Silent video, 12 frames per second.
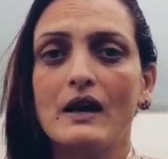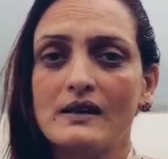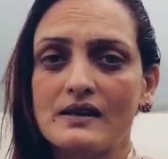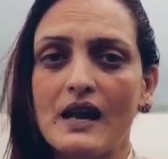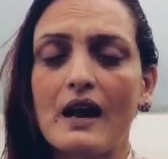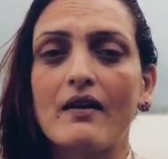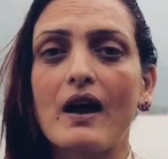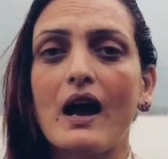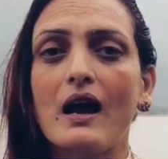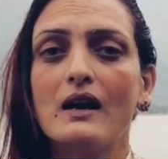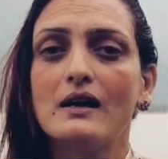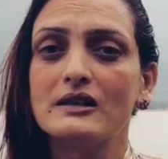
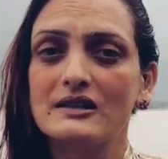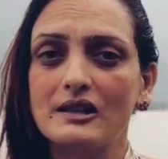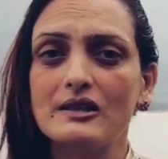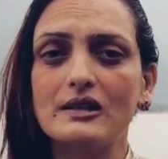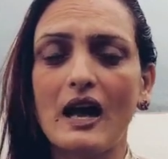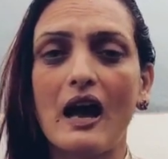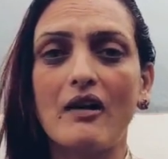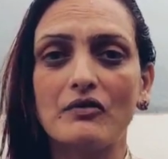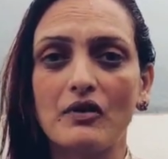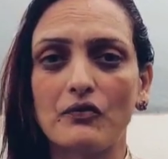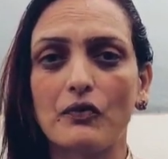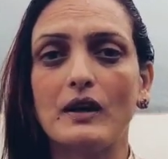Sarah didn't have
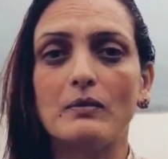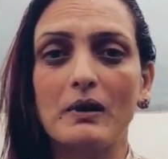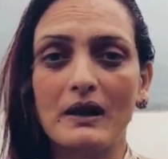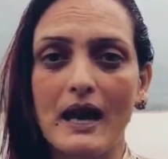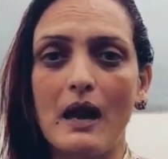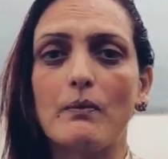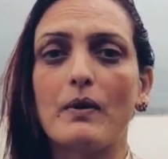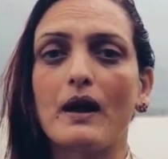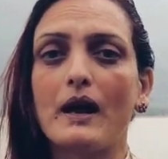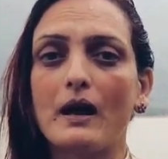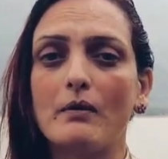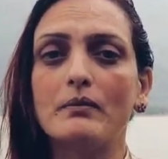the faith, but
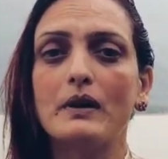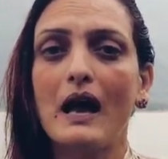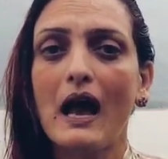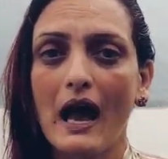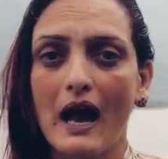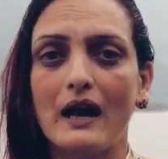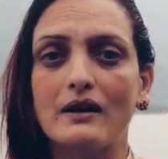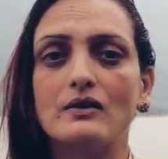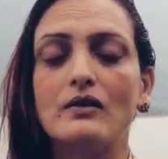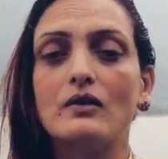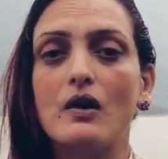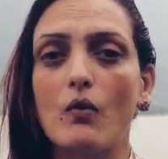Abraham had
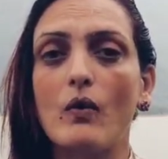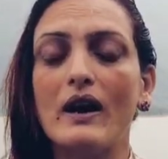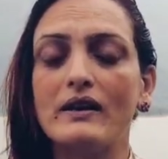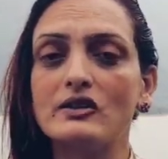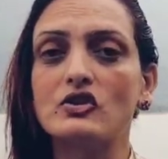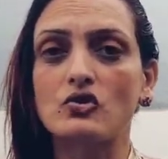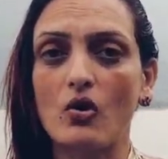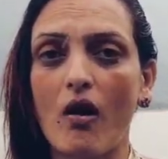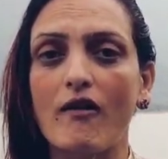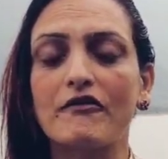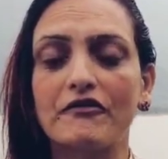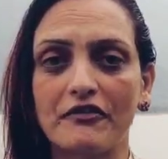the very
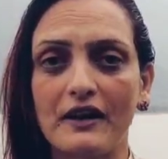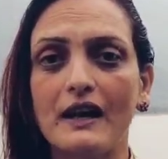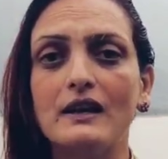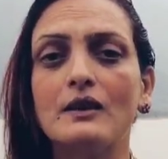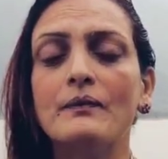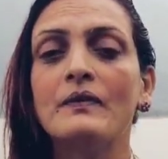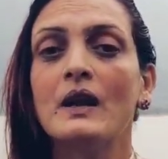strong faith,